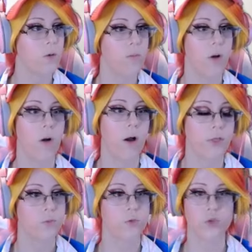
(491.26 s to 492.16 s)

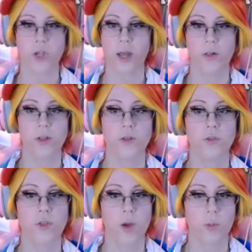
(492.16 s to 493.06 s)
moth
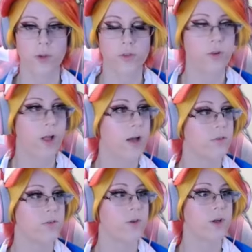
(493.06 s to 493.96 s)
challenge that we still
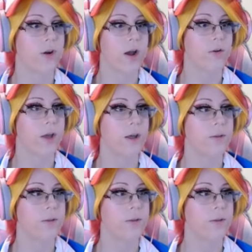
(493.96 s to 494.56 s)
haven't figured out yet.